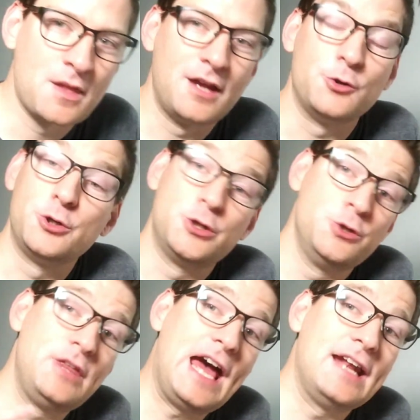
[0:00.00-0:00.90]
In order to
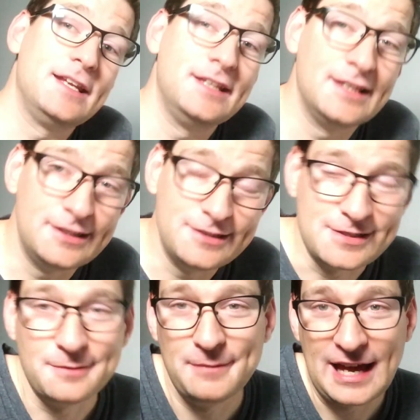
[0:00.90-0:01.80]
do that, there's
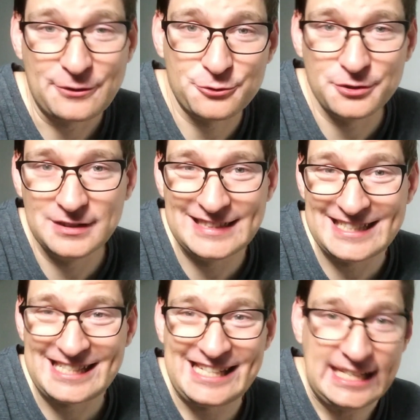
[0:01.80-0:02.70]
some extra
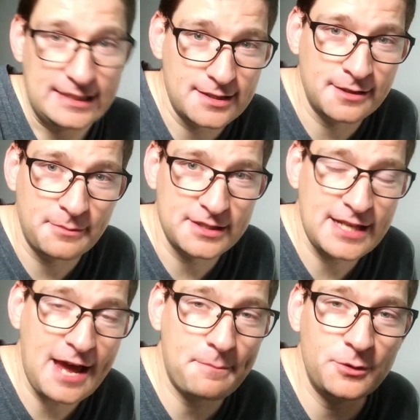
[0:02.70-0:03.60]
deceit that must
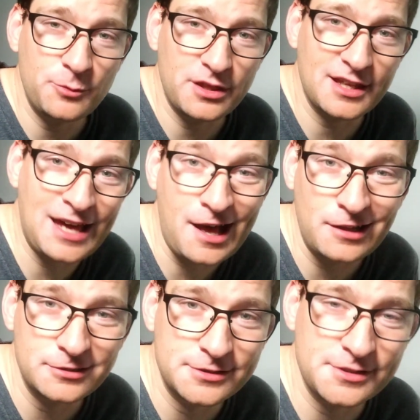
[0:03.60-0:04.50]
happen with the
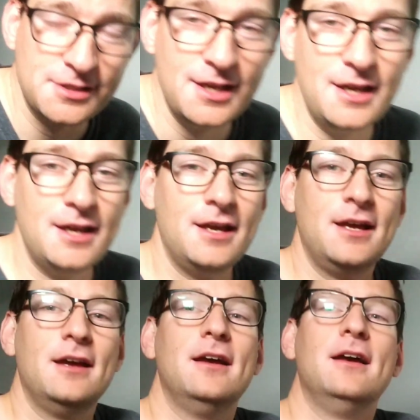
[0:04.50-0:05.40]
colors.
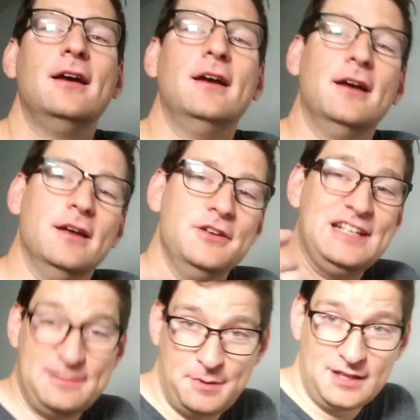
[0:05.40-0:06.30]
You
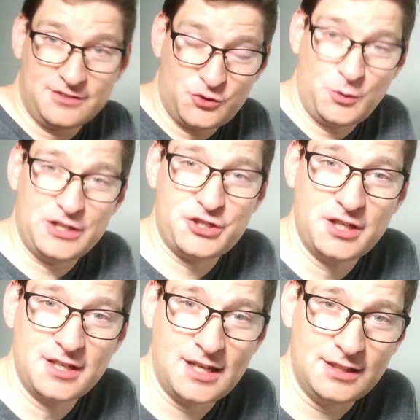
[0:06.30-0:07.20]
need to be able to switch
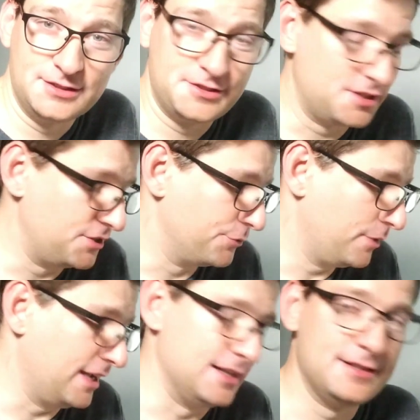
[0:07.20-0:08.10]
colors as you
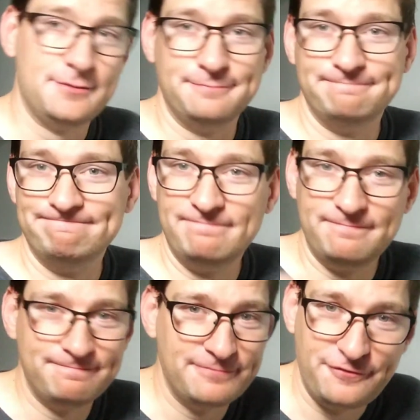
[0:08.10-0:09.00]
write.
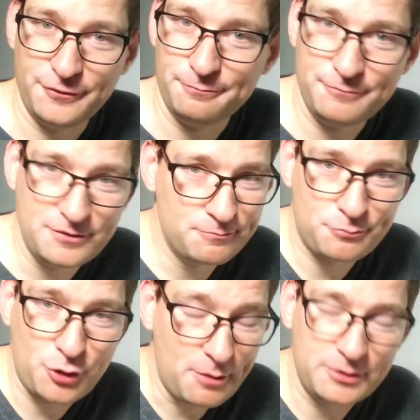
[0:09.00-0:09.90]
You
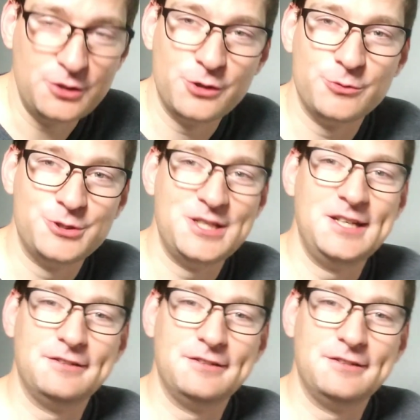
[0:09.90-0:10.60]
probably know the routine.